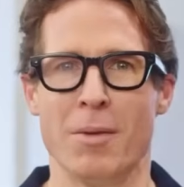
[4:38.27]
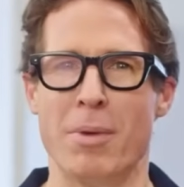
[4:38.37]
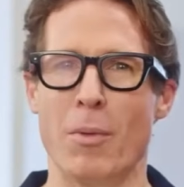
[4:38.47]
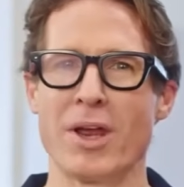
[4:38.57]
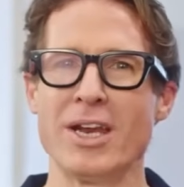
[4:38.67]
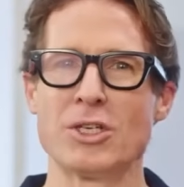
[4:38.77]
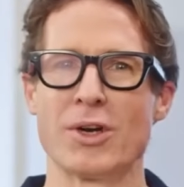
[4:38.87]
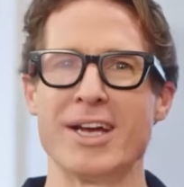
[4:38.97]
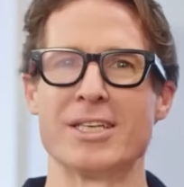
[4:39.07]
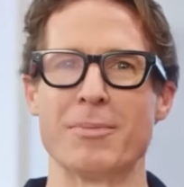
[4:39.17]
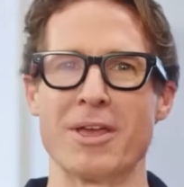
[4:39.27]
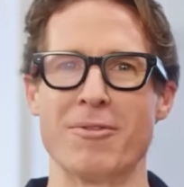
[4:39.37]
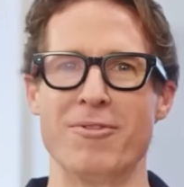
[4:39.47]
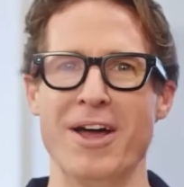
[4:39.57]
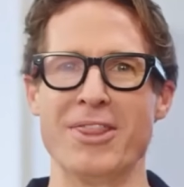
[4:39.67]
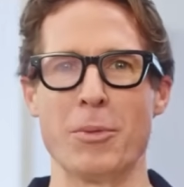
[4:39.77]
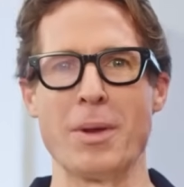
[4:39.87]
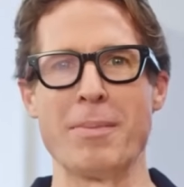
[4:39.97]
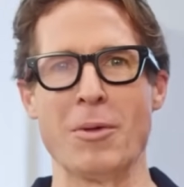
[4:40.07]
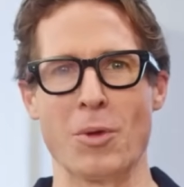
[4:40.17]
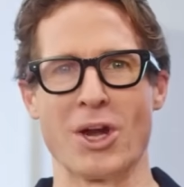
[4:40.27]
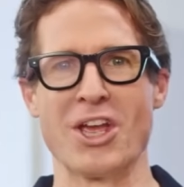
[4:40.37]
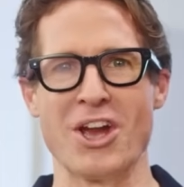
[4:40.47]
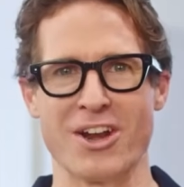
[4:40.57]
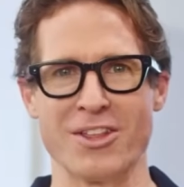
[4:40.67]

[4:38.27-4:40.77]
I'm pretty sure a lot of you know how